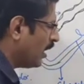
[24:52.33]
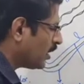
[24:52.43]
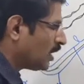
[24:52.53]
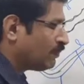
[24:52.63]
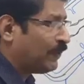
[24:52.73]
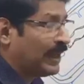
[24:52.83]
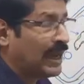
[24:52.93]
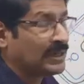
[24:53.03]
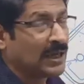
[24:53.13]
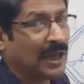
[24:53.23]

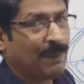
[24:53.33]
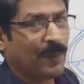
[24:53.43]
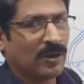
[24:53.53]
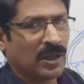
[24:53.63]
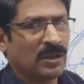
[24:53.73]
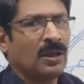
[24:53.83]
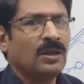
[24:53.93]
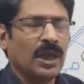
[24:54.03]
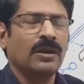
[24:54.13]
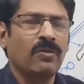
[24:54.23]
respiratory process,
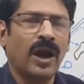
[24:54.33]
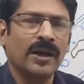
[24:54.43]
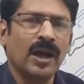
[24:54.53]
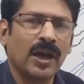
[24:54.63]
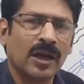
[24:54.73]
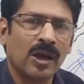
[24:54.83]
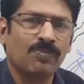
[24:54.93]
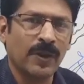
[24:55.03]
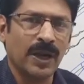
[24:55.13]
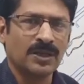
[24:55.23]
that will undertake
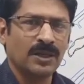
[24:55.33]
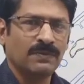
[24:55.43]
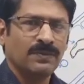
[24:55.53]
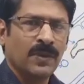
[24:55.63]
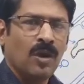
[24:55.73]
respiration,